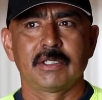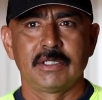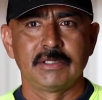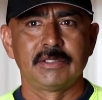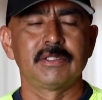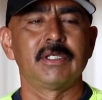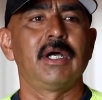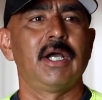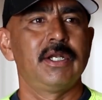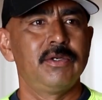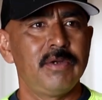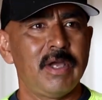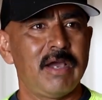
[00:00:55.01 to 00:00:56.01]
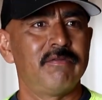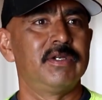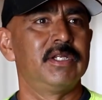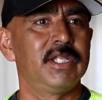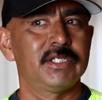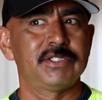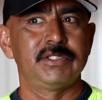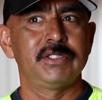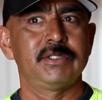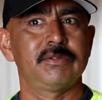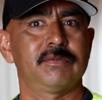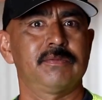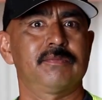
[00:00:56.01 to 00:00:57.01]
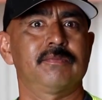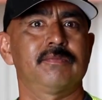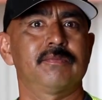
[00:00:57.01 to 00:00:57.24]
because I do have an addiction